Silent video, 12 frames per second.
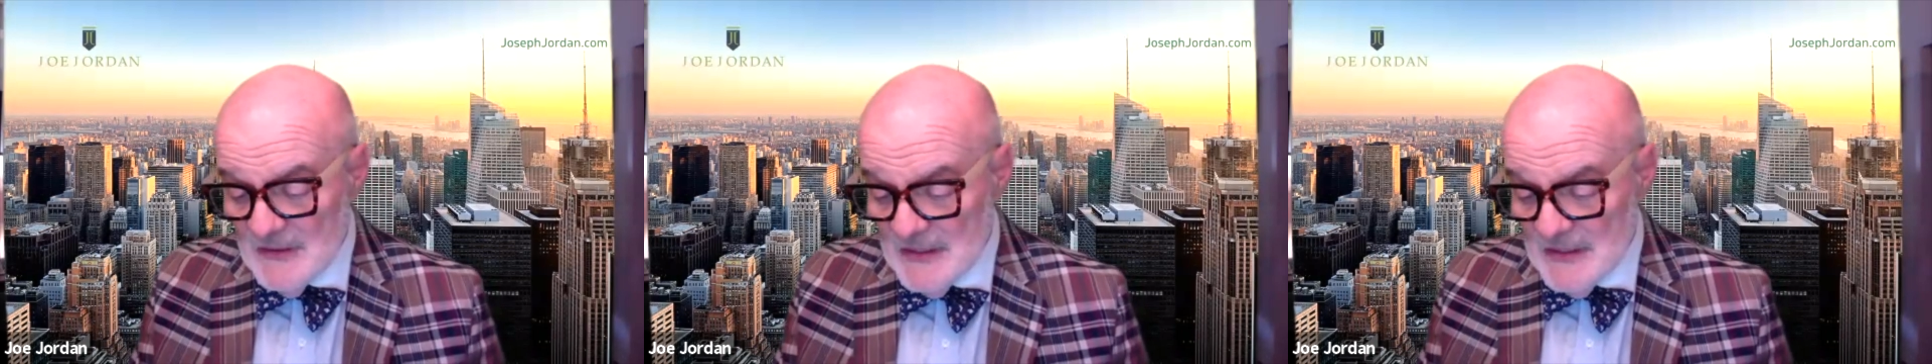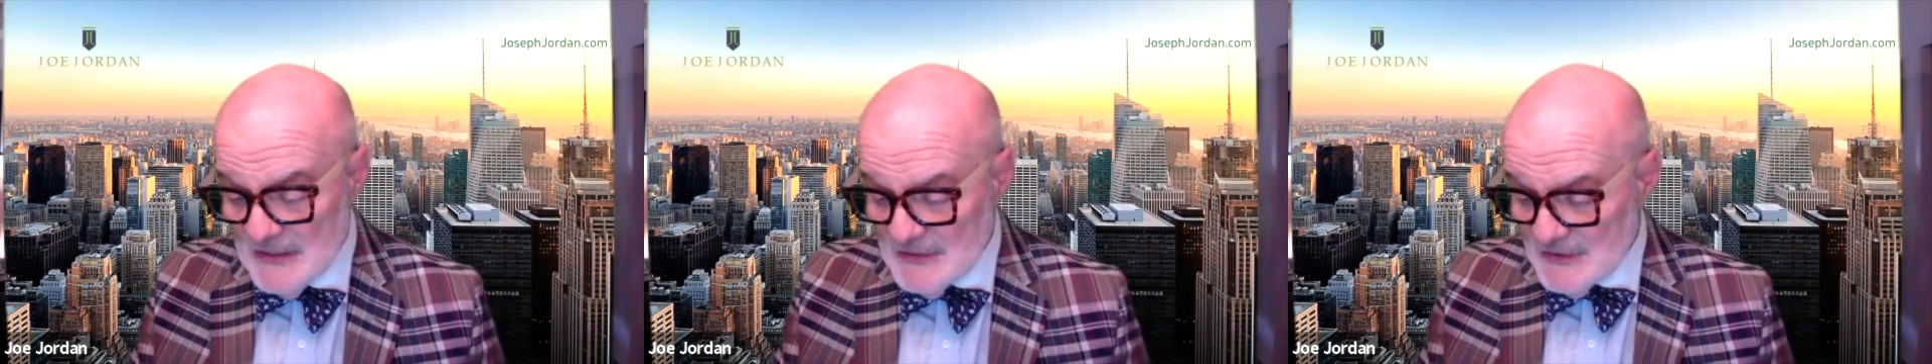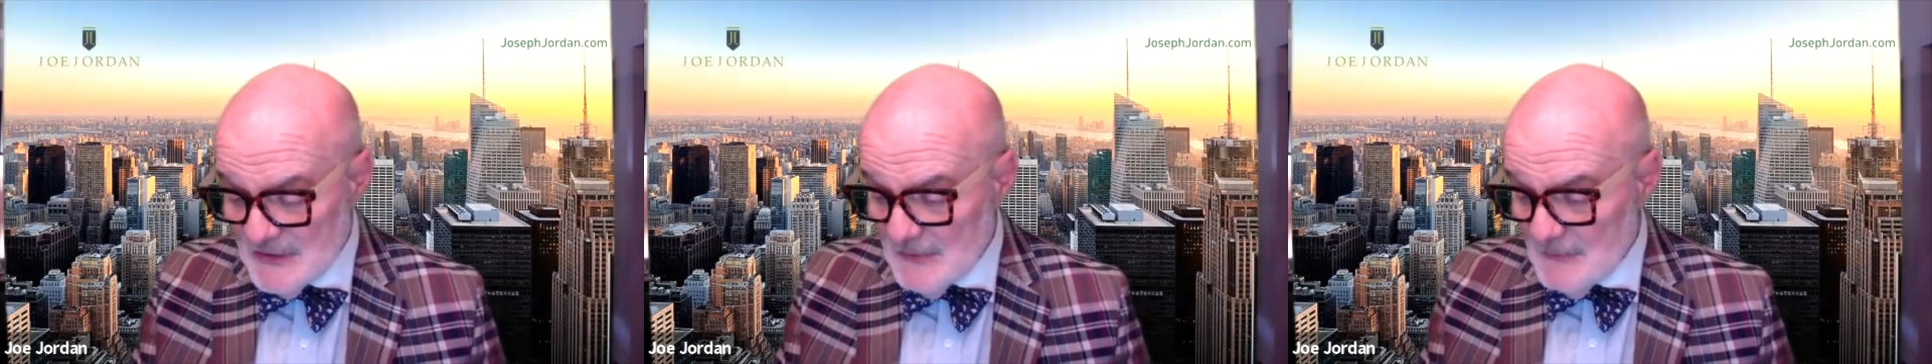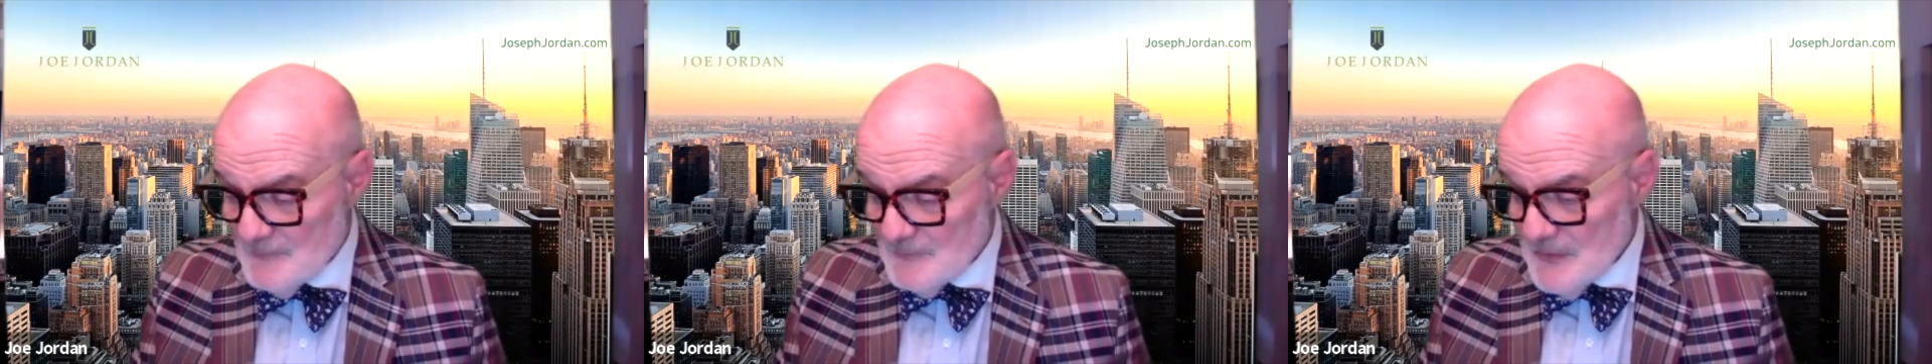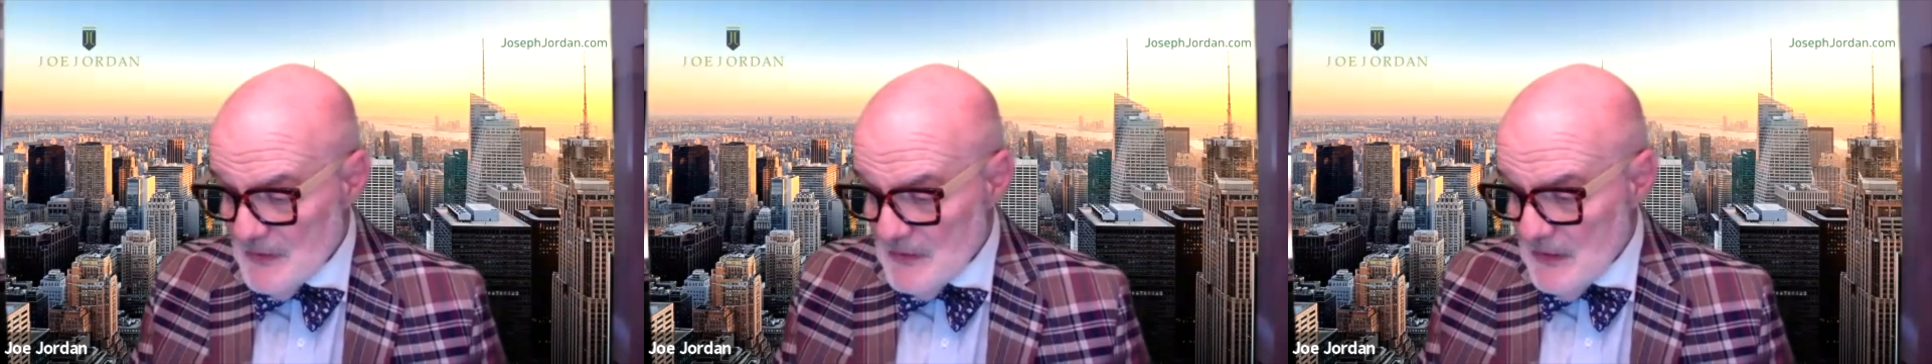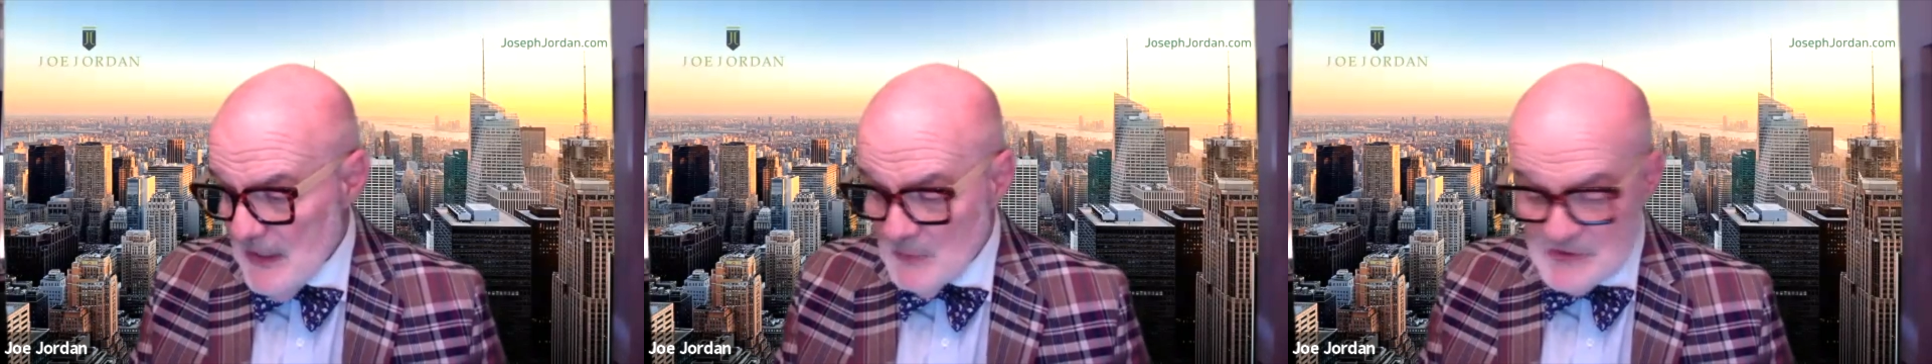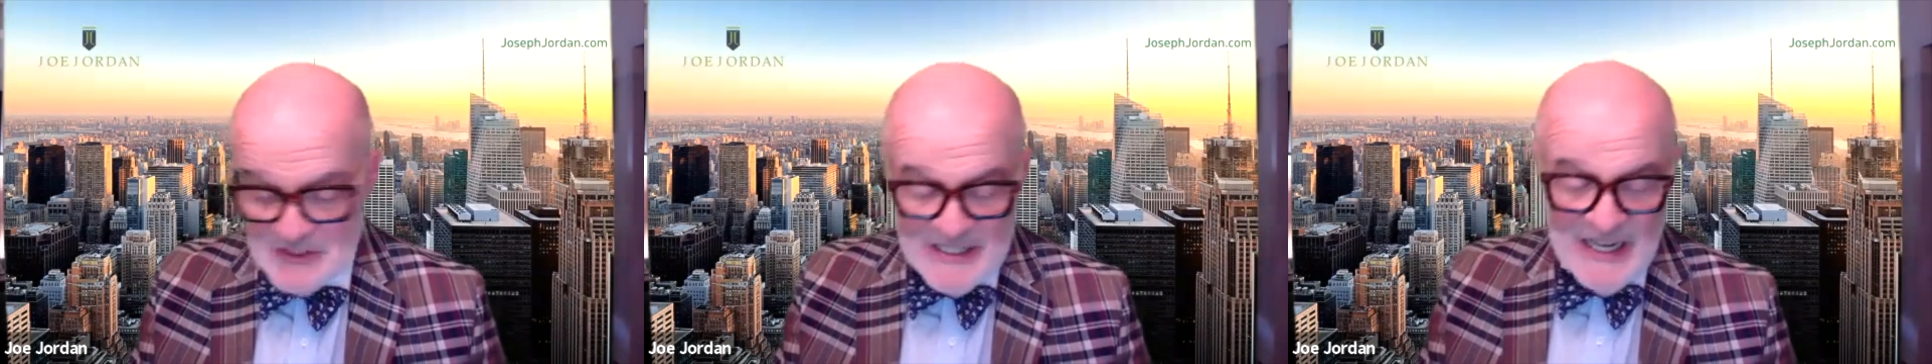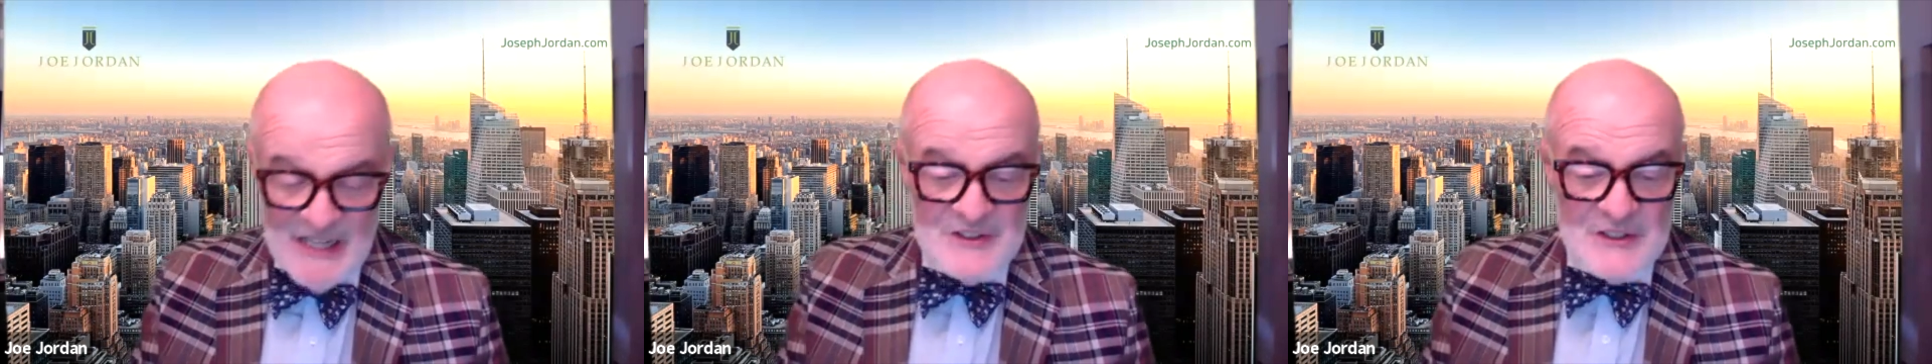And I was a
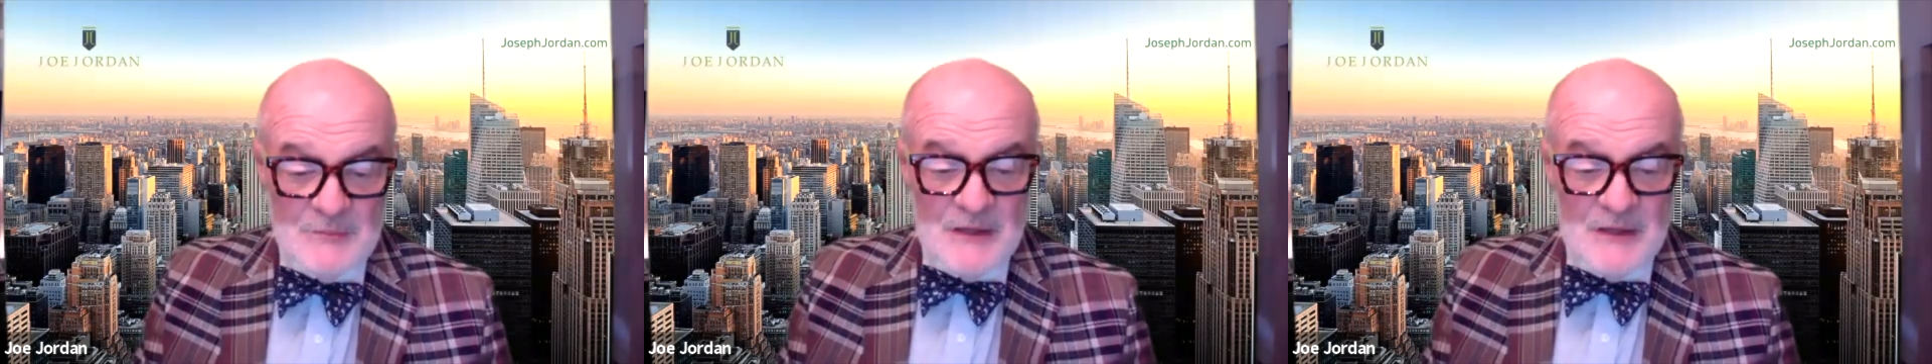Catholic